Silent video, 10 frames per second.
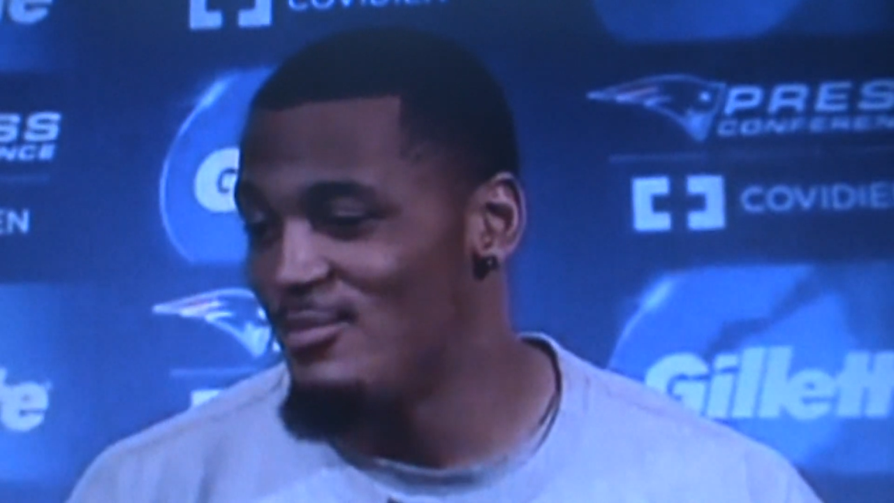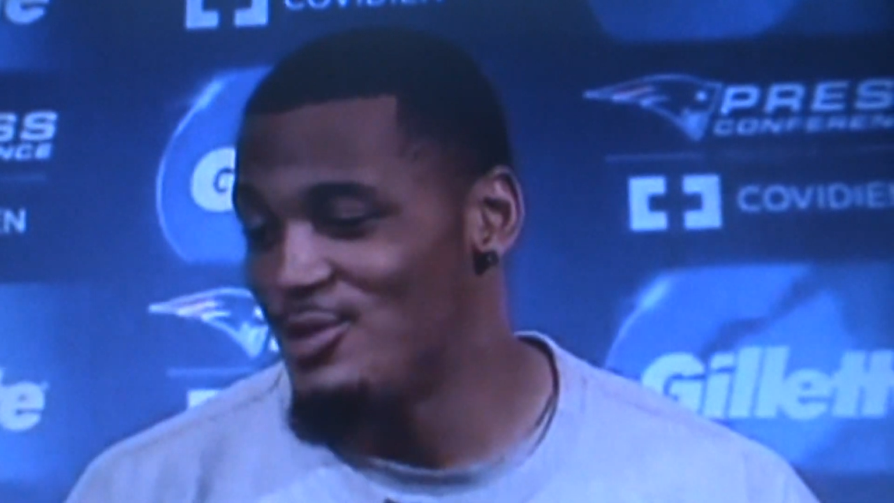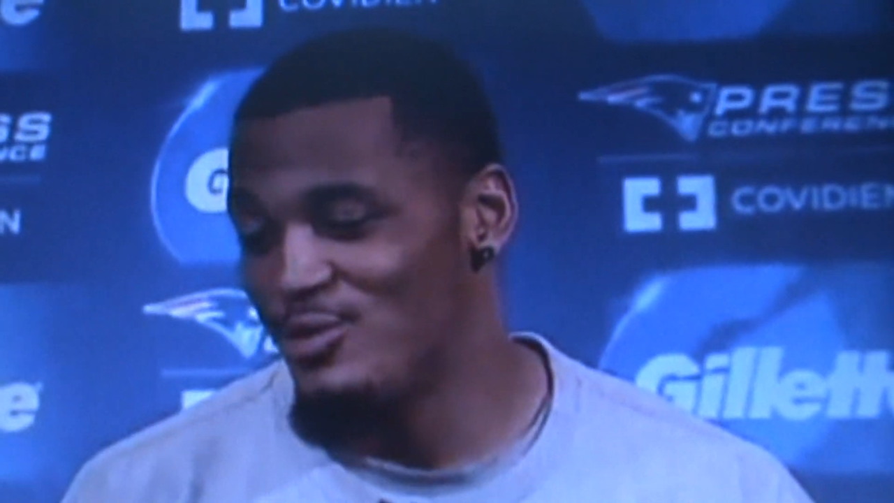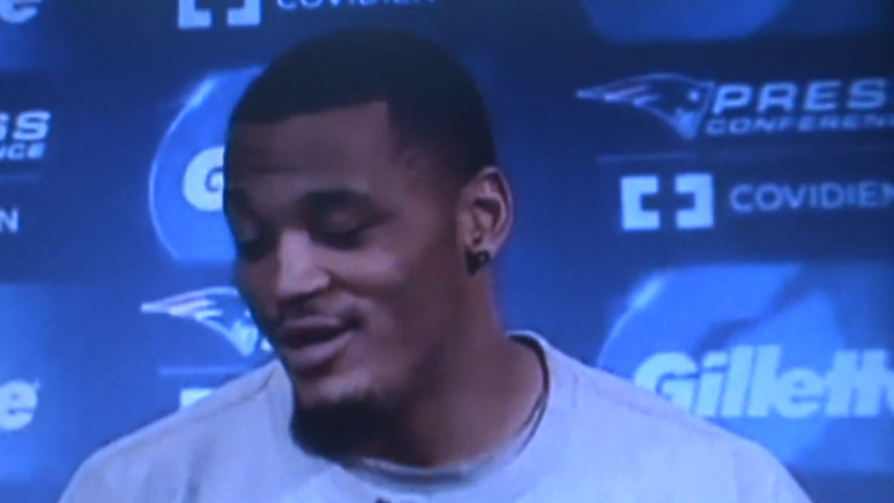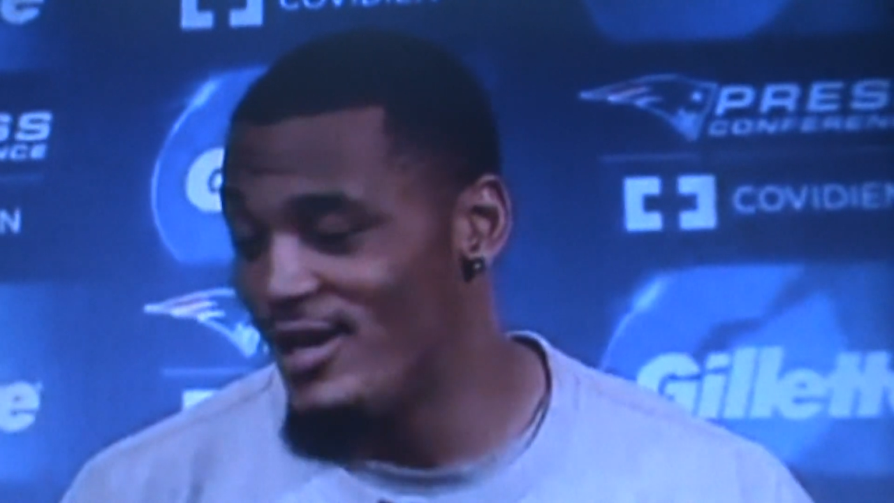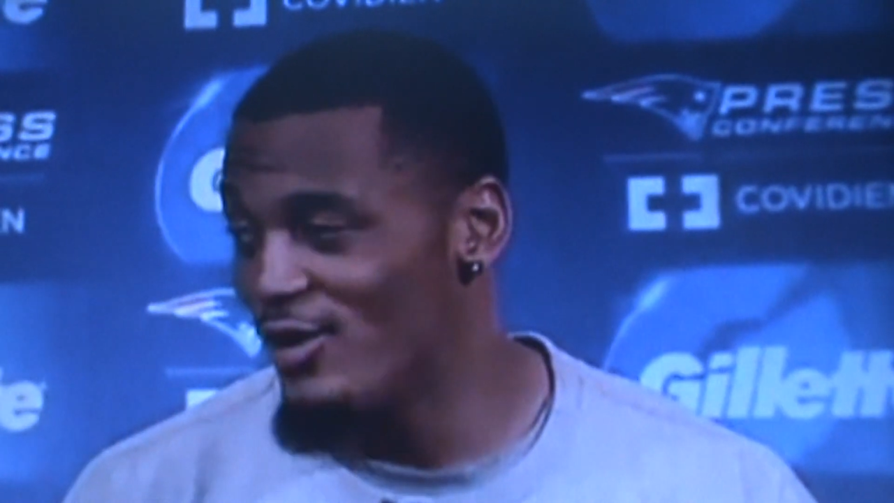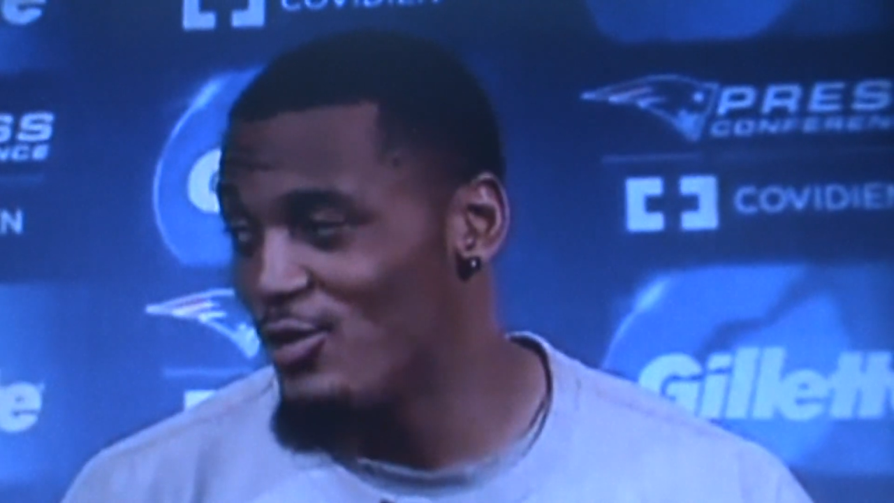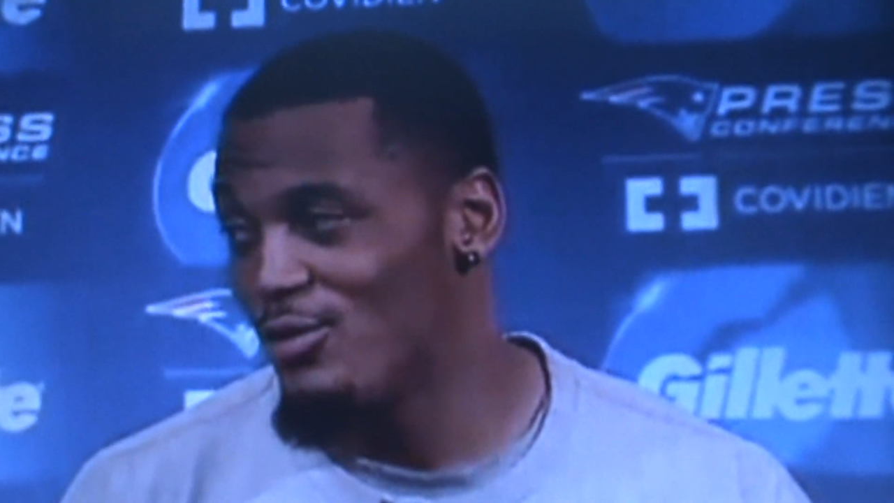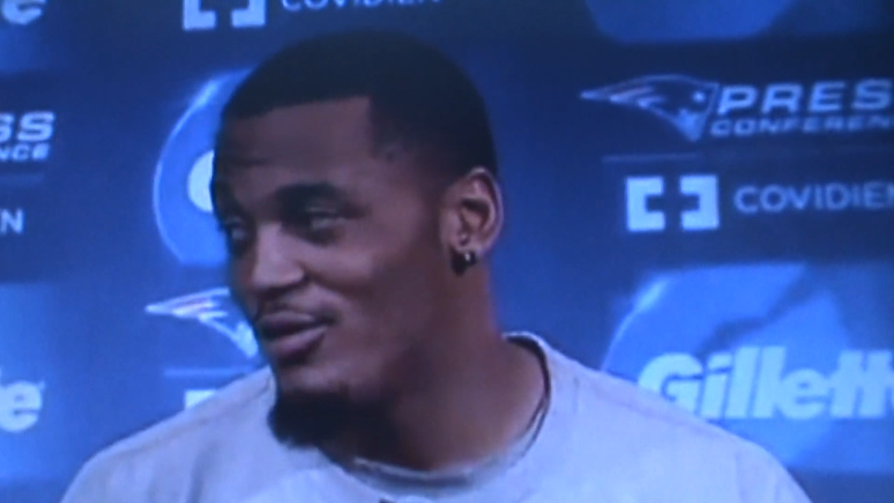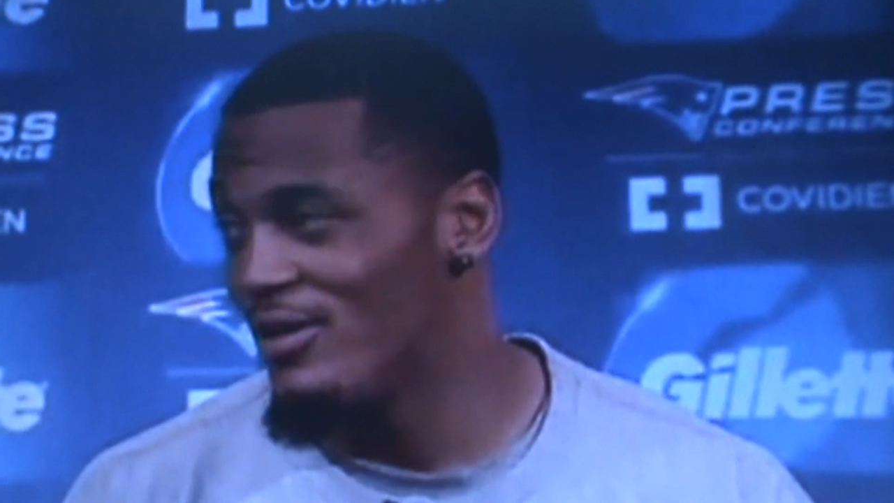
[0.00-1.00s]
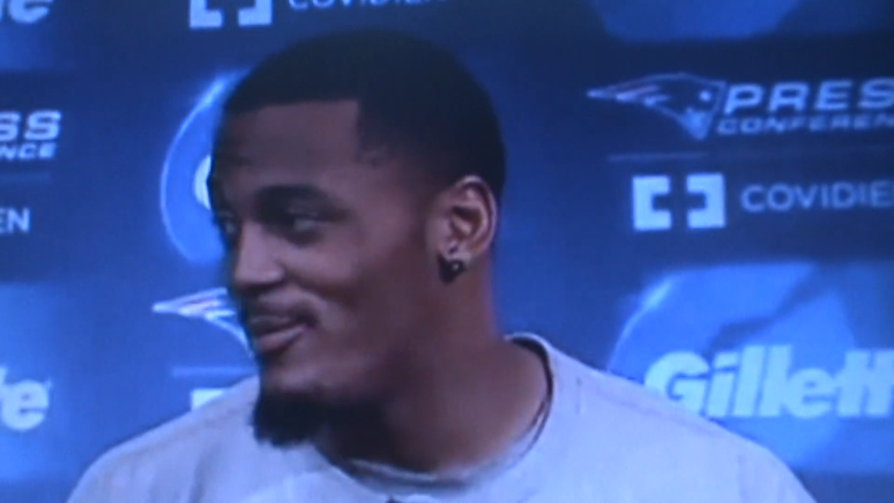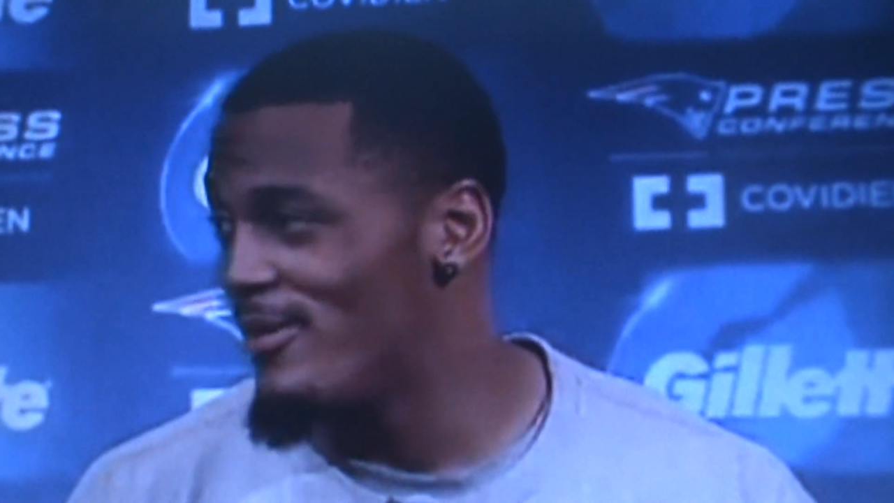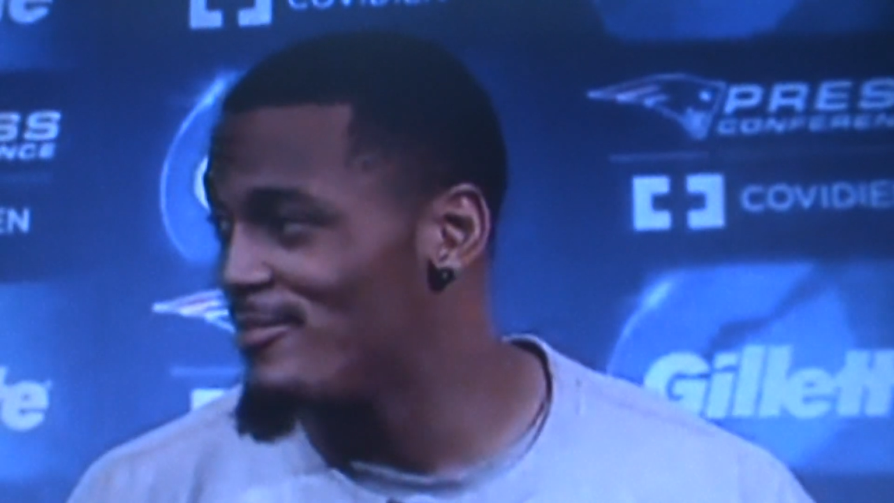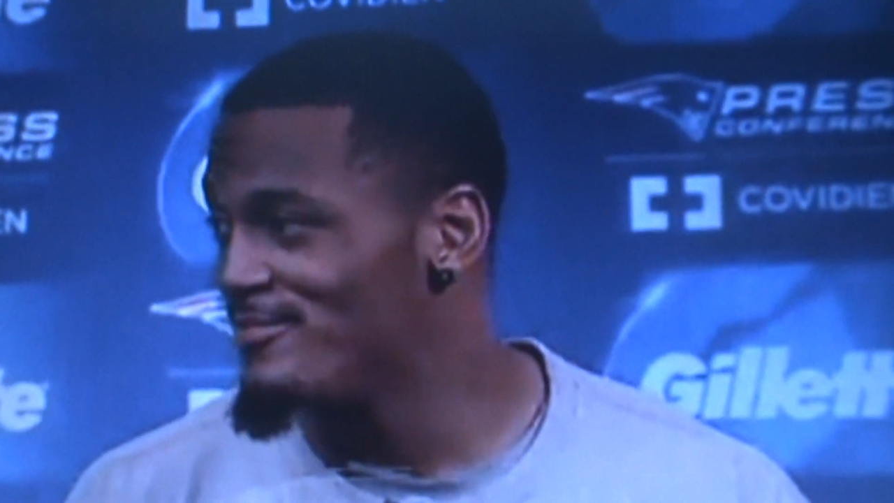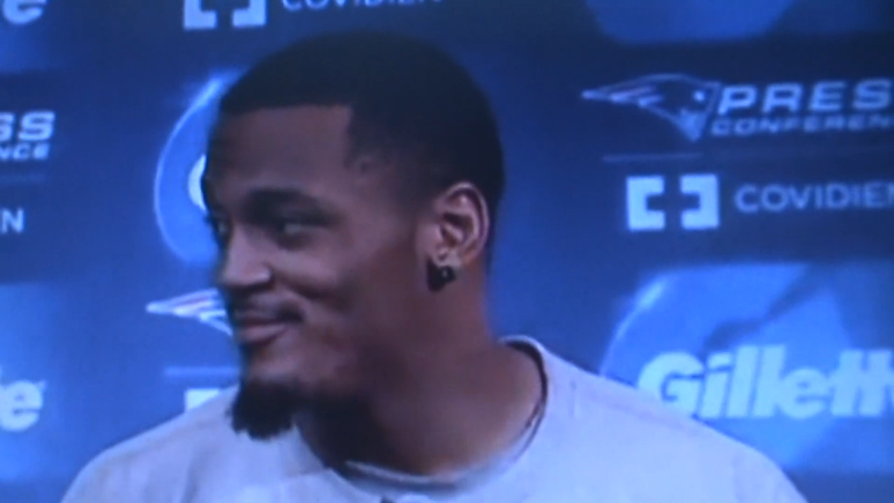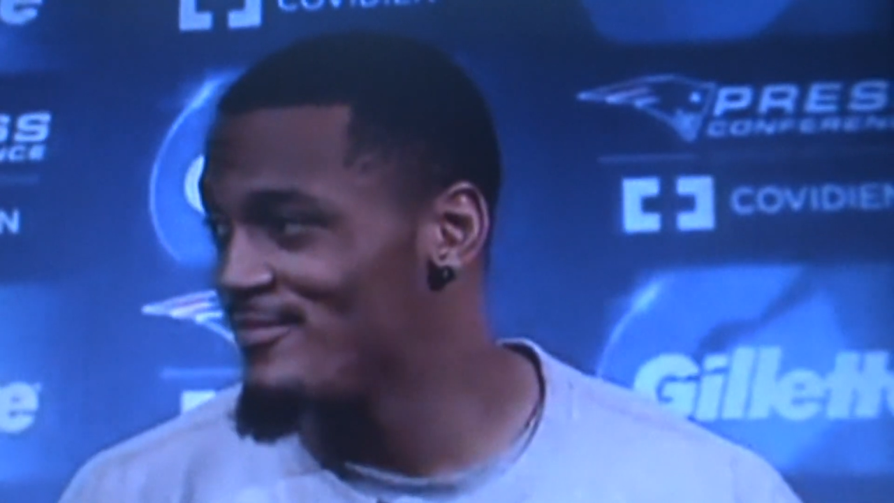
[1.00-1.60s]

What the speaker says: between here and Oregon, man,